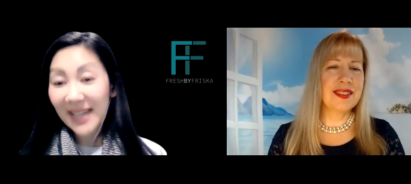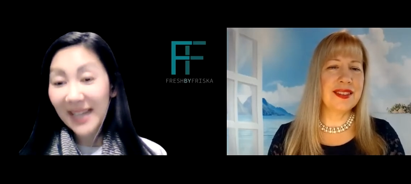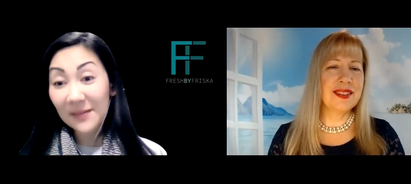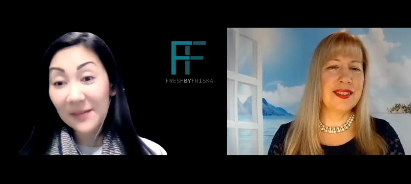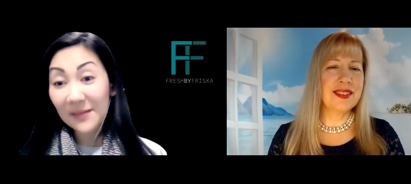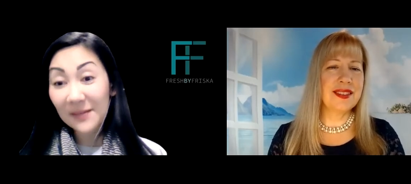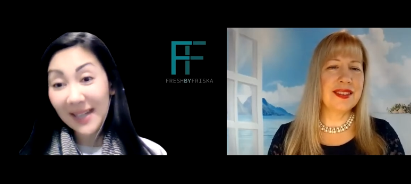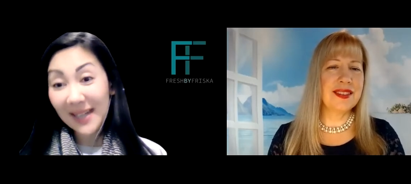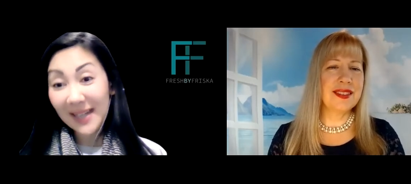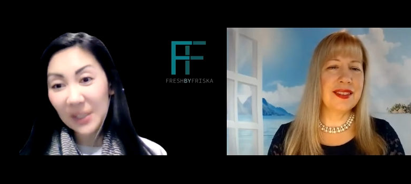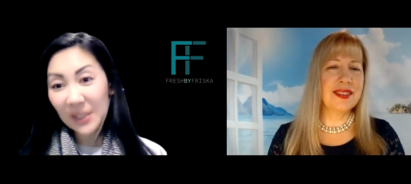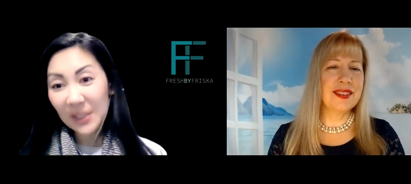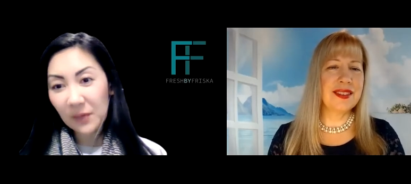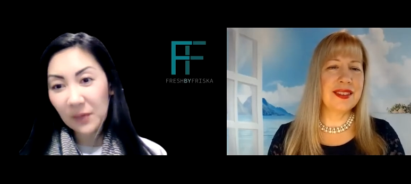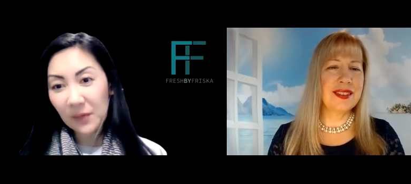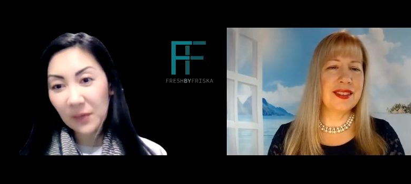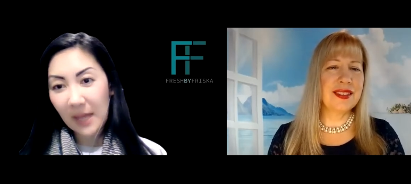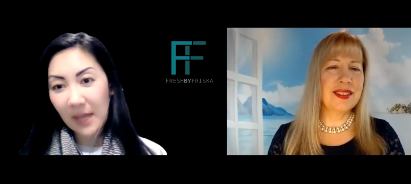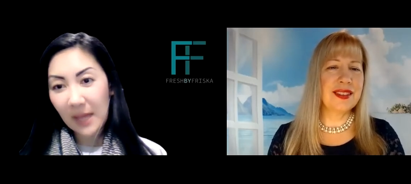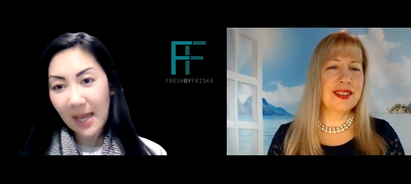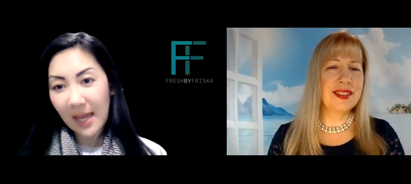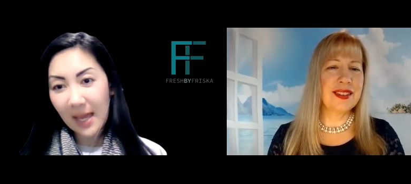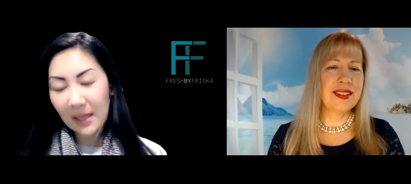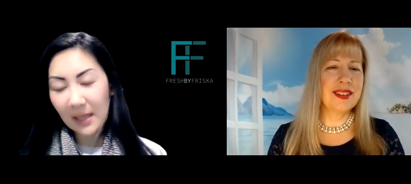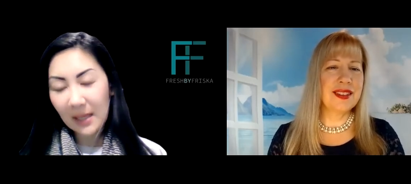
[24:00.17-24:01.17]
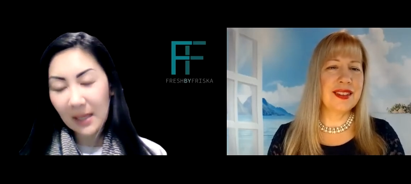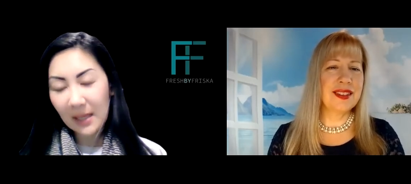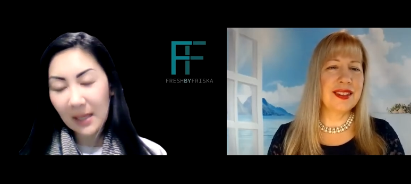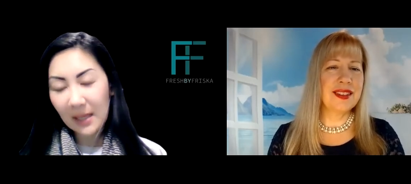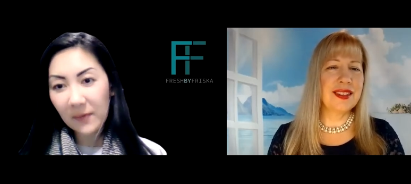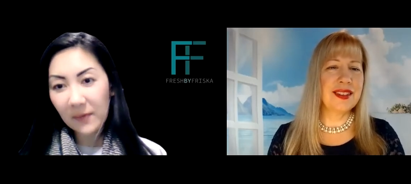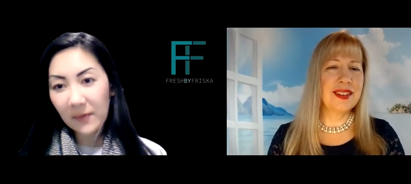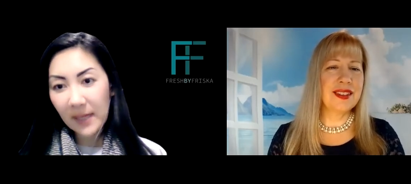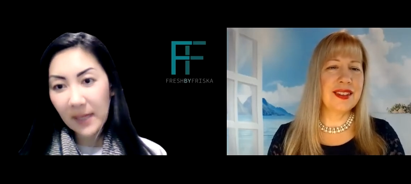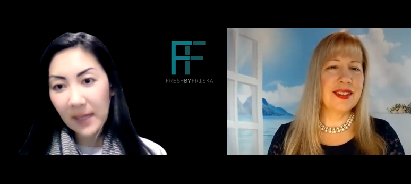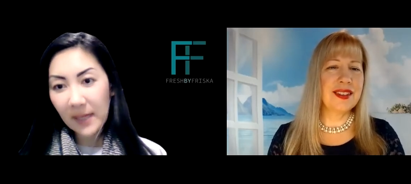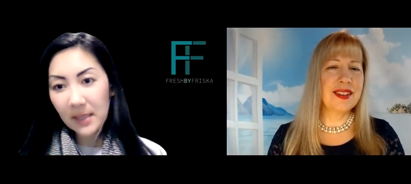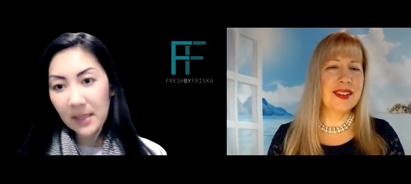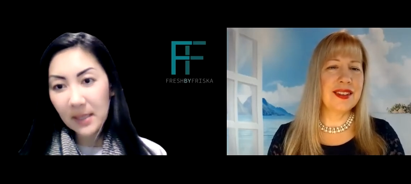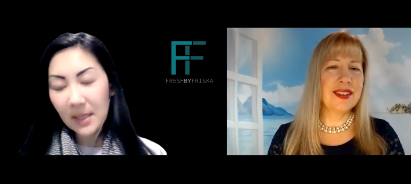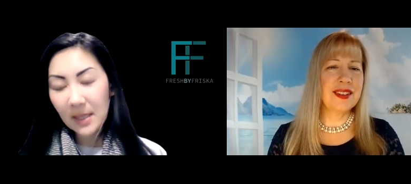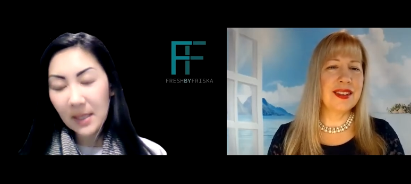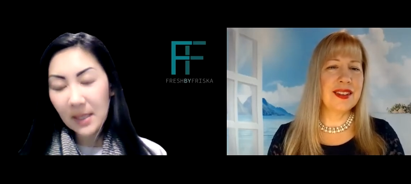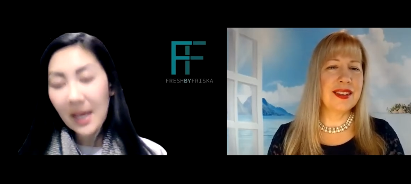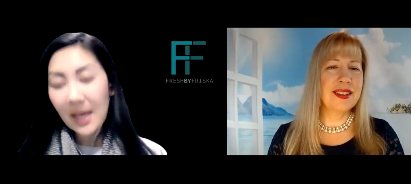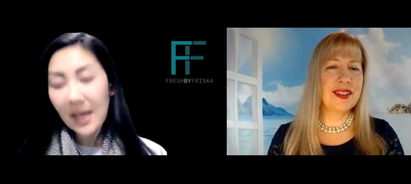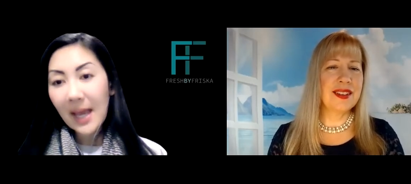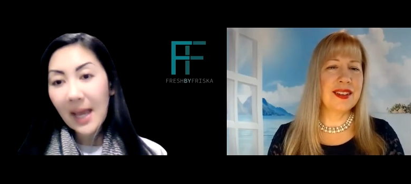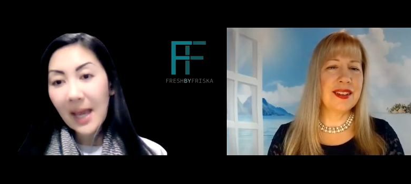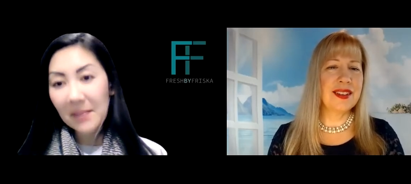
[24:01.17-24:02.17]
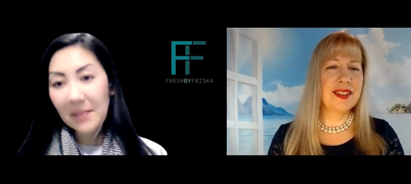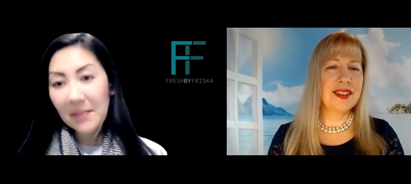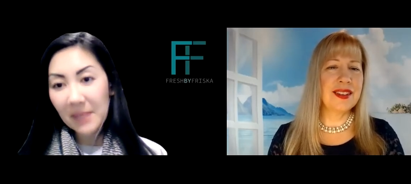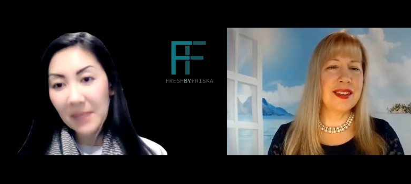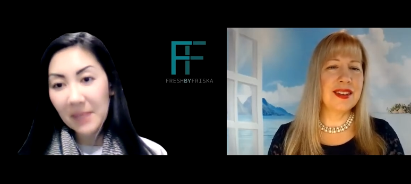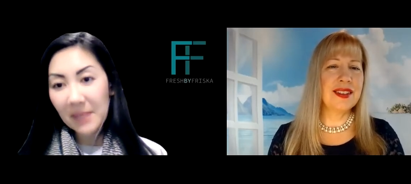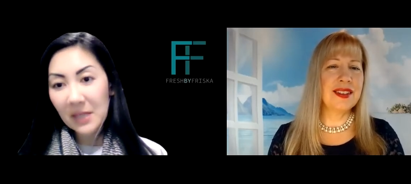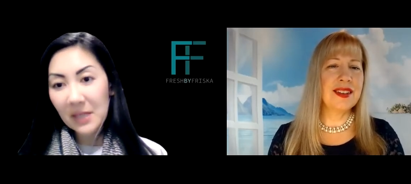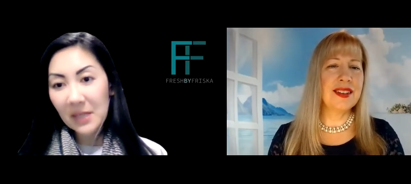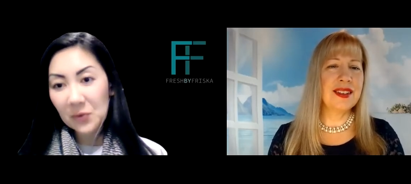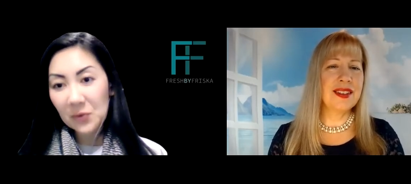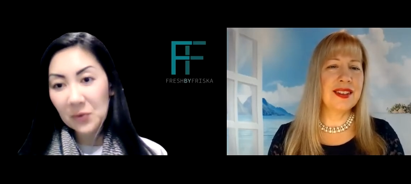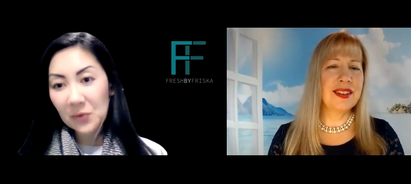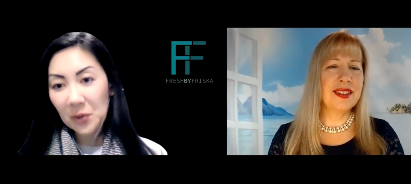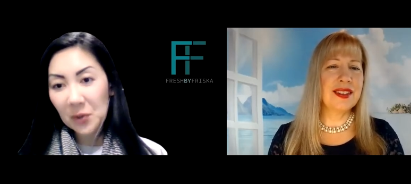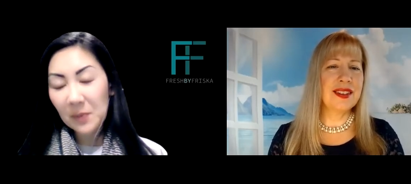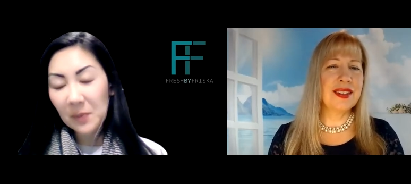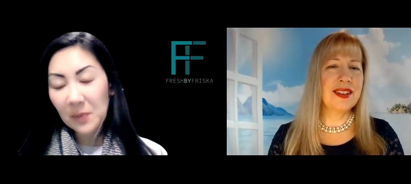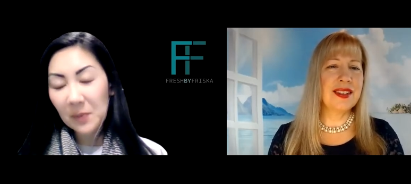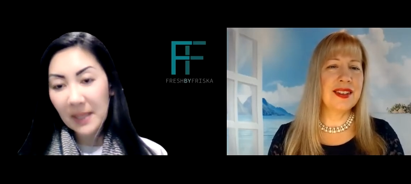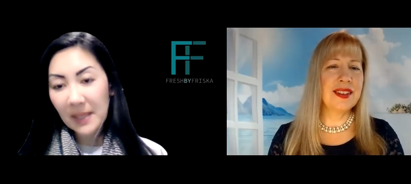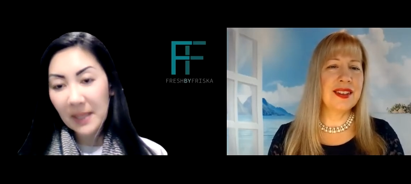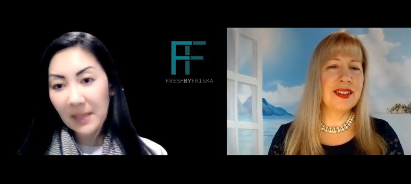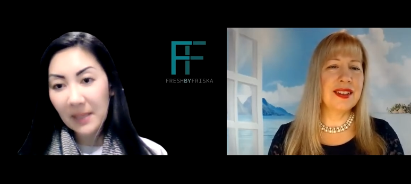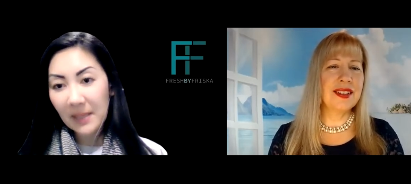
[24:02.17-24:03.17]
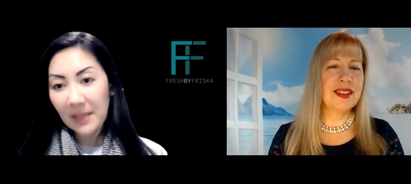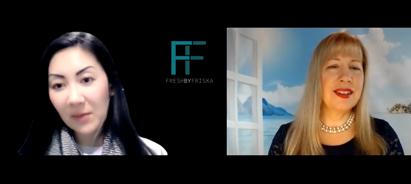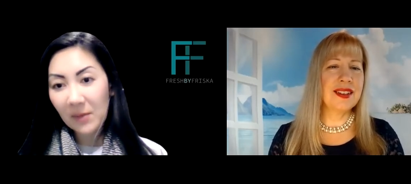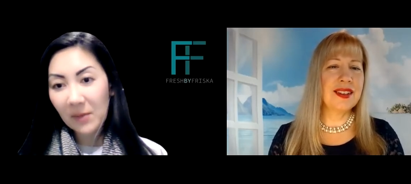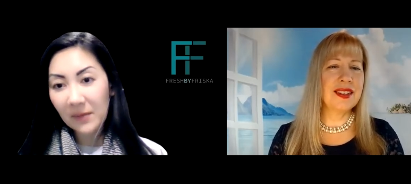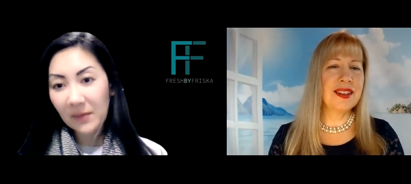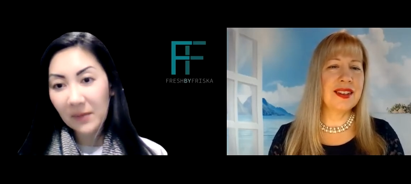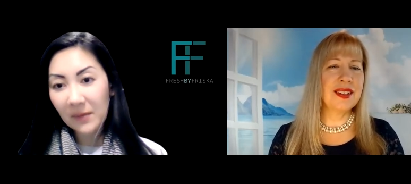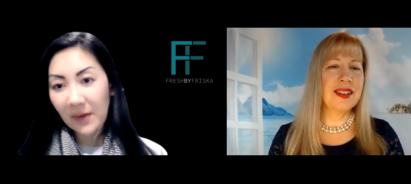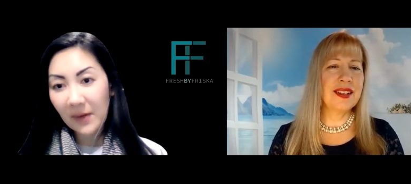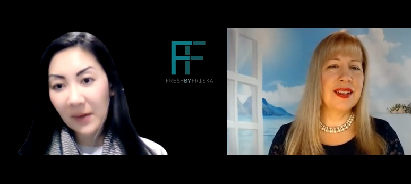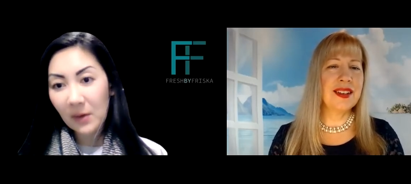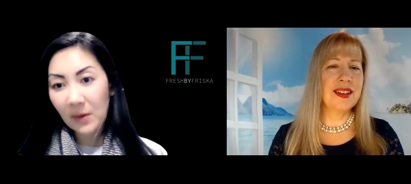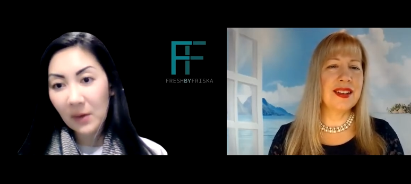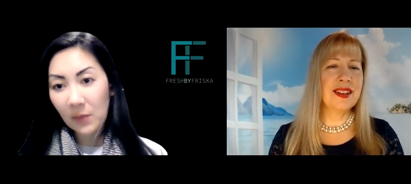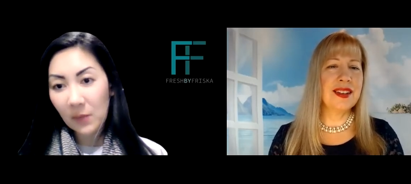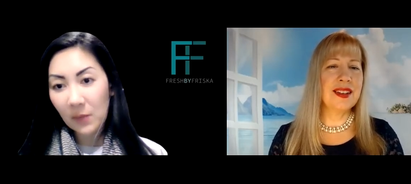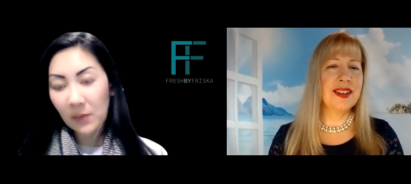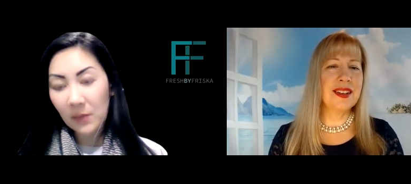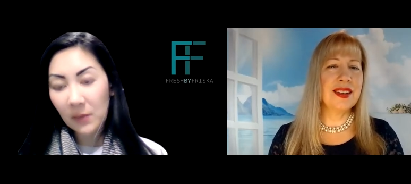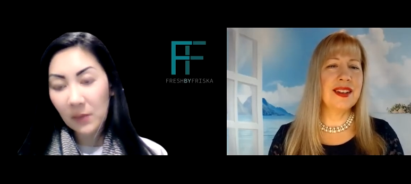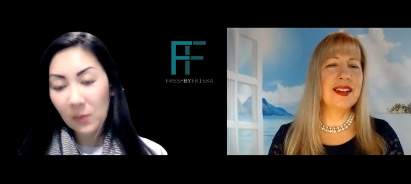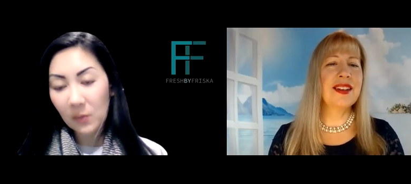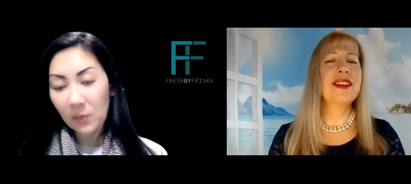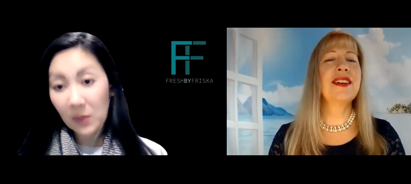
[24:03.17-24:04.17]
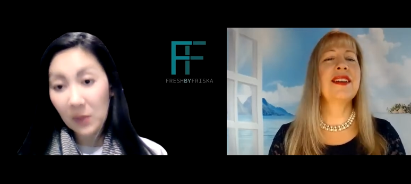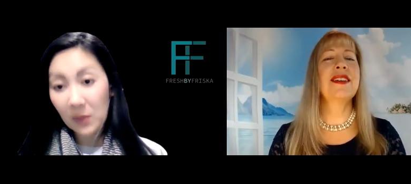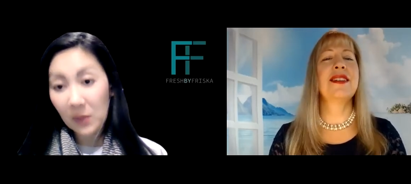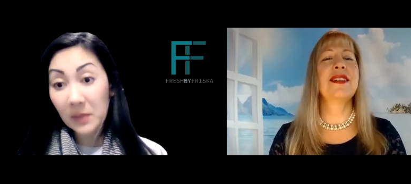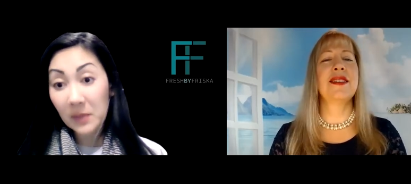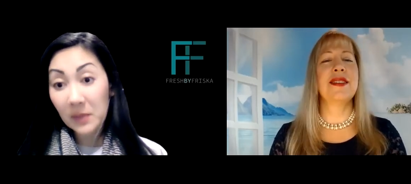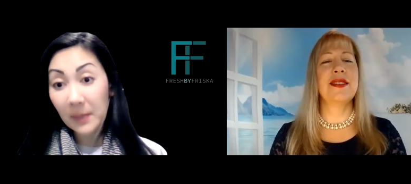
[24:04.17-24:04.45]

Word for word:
Speaker 1: take advantage of the halo effect and be introduced by someone very well, well